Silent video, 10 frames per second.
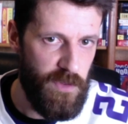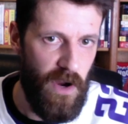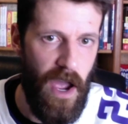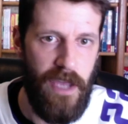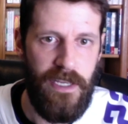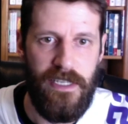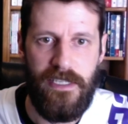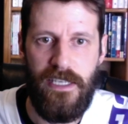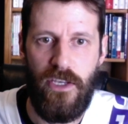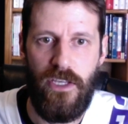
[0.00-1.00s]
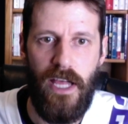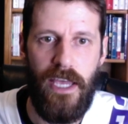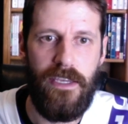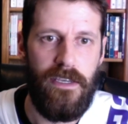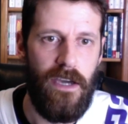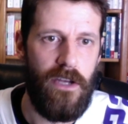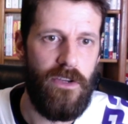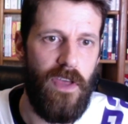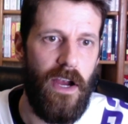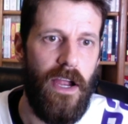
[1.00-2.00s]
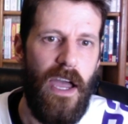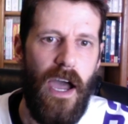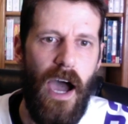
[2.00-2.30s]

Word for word: what they're hiding is cellulite under there.